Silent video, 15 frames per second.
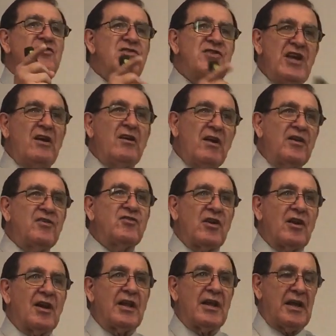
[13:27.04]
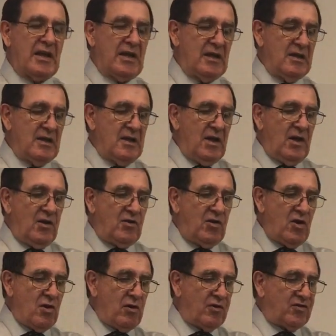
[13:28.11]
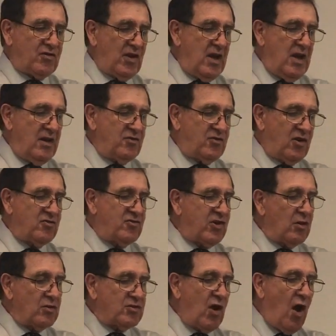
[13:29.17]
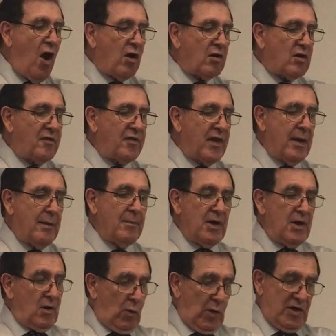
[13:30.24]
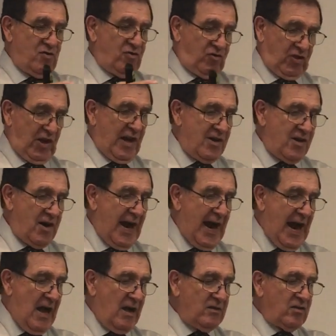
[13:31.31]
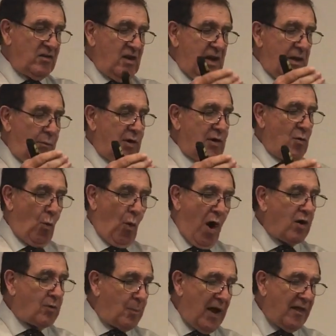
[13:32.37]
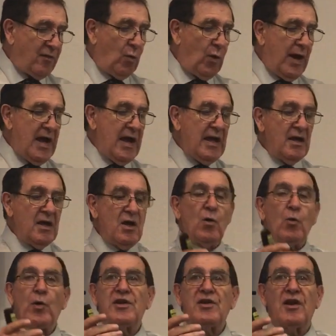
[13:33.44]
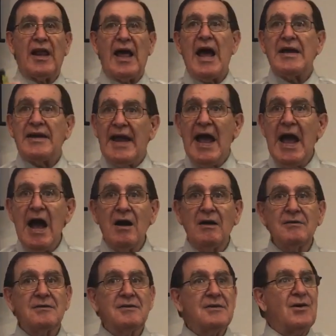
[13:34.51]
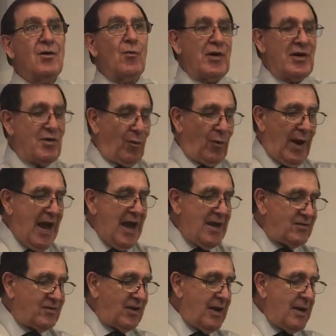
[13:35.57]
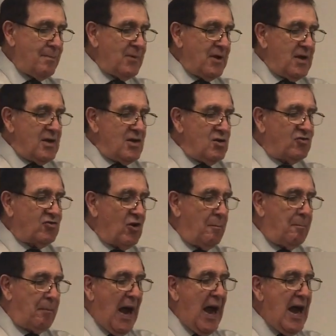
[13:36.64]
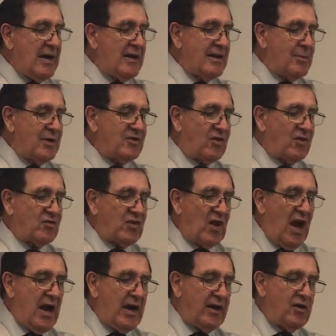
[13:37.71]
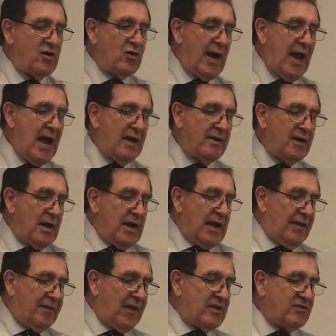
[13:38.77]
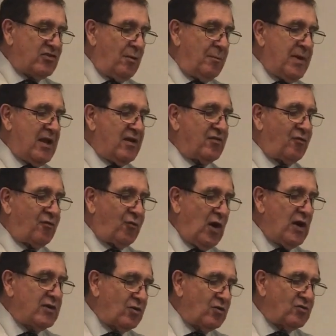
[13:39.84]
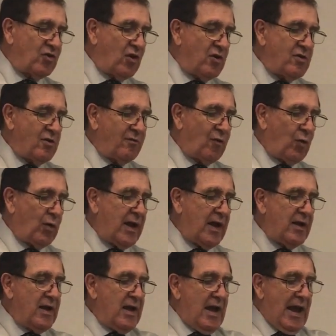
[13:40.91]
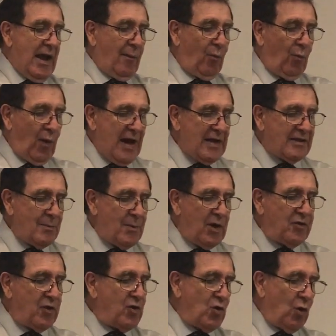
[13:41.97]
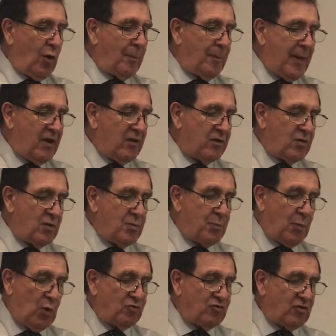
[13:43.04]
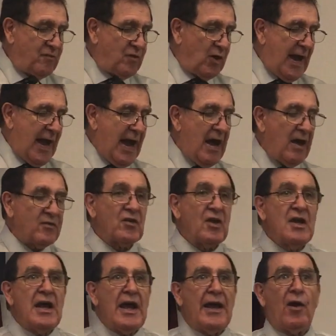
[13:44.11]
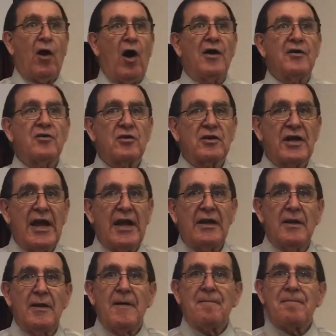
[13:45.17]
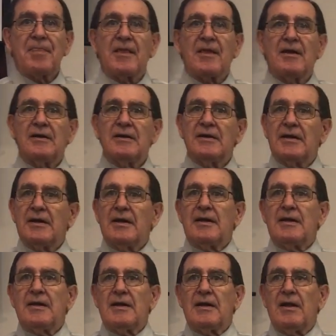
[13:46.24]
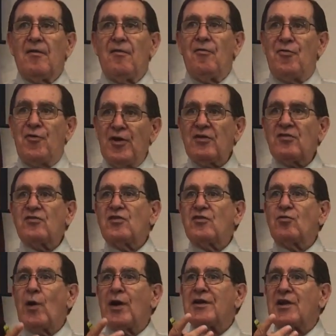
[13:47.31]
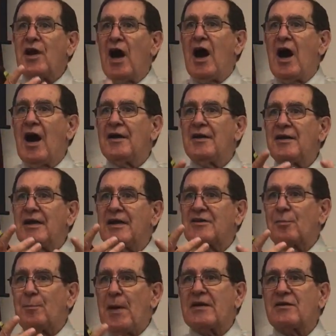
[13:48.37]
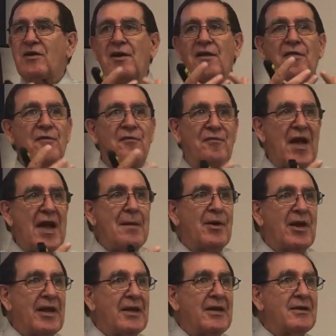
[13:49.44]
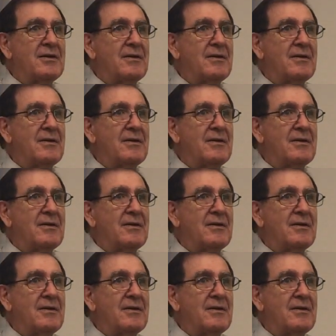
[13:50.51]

diligently to your sons and shall talk of them when you sit in your house, when you walk by the way, when you lie down, when you rise up. You shall bind them as a sign in your hand, and they shall be as frontals on your forehead, and write them on the doorpost of your house and on your gate. This is what God expected of the family.